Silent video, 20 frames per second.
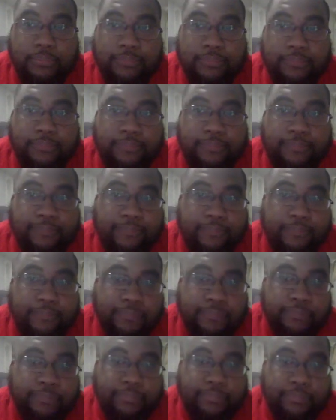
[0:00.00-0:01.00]

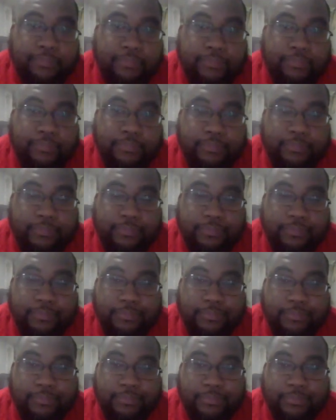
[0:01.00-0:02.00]

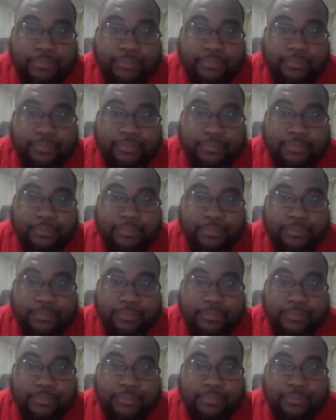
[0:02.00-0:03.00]

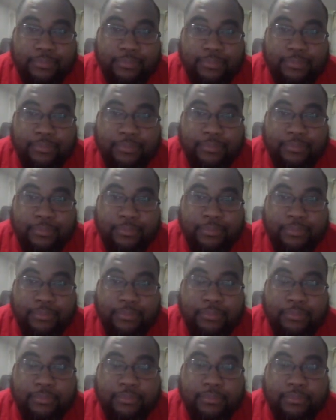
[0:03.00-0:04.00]

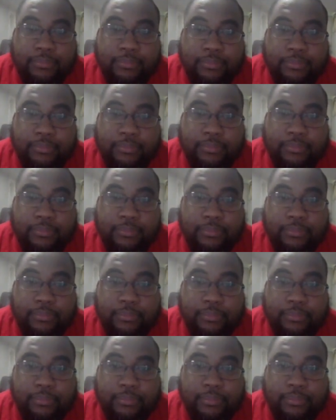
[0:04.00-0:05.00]

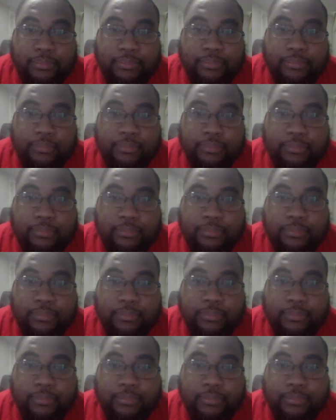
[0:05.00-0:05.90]
(not speaking)